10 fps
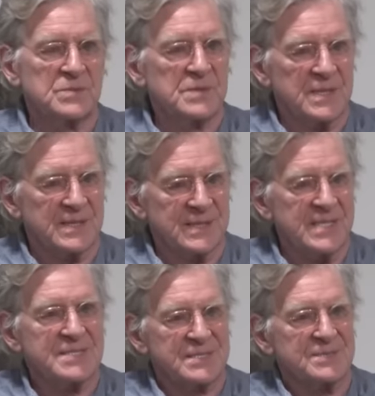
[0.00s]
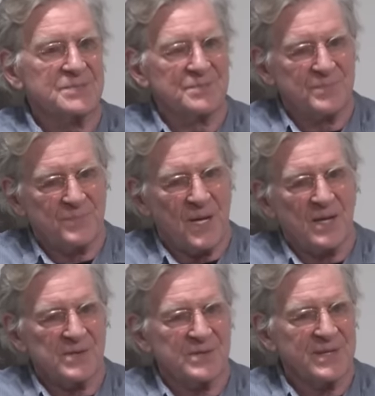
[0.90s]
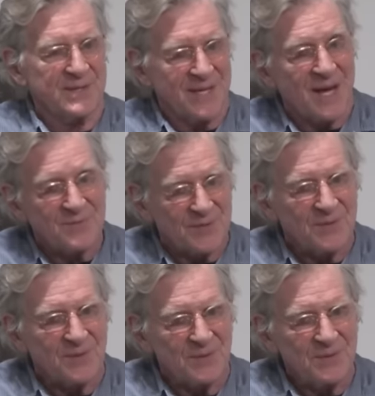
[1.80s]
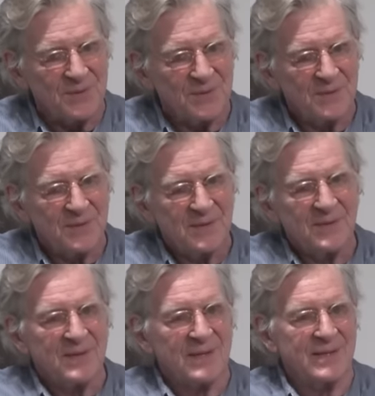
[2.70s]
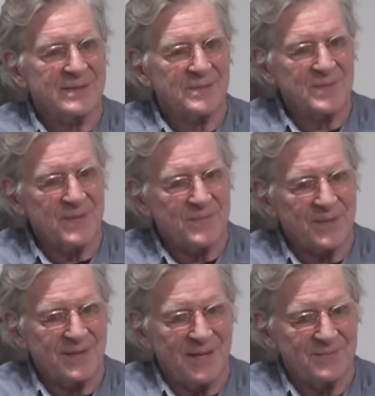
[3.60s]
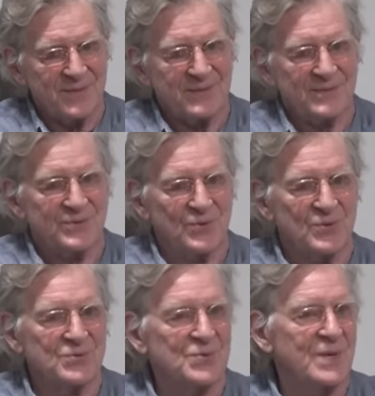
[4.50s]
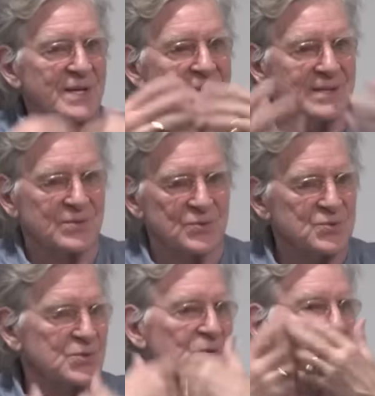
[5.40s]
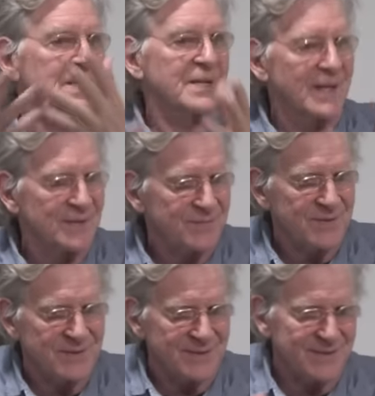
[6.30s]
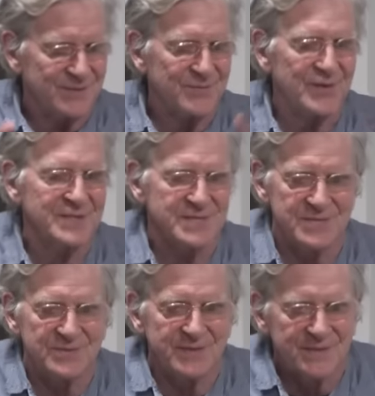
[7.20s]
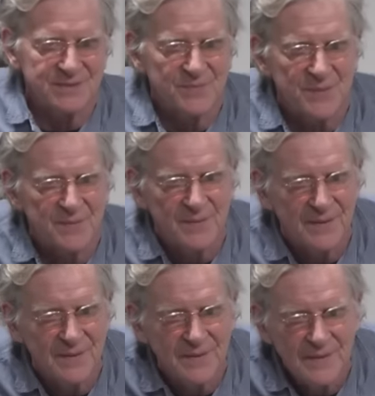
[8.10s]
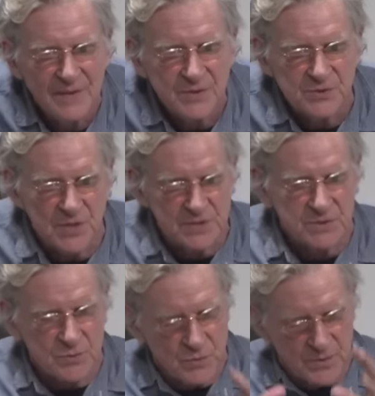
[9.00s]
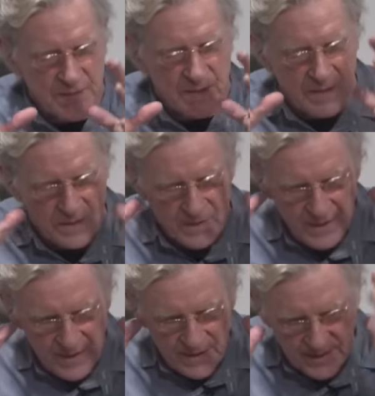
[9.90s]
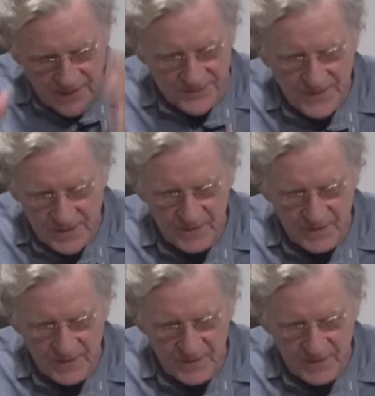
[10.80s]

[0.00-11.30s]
at least bother their livelihood. Let them keep their livelihood. Don't do anything. Don't show any kind of clairvoyances or things to people. Just you're there, they're feeding